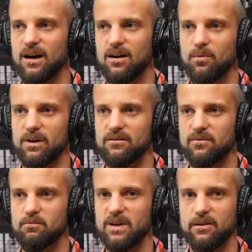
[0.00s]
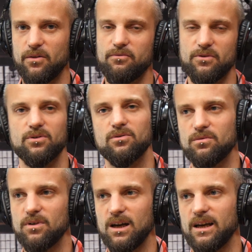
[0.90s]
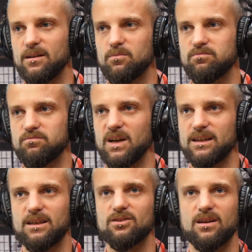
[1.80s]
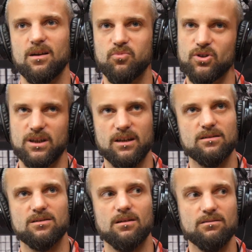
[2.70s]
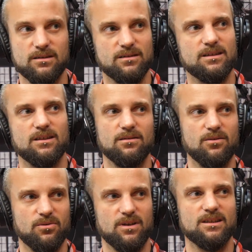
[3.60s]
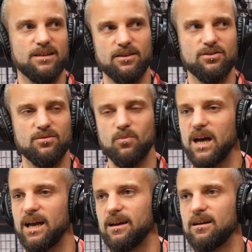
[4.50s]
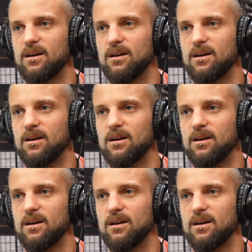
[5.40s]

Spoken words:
We've been through essentially a project consultancy organization where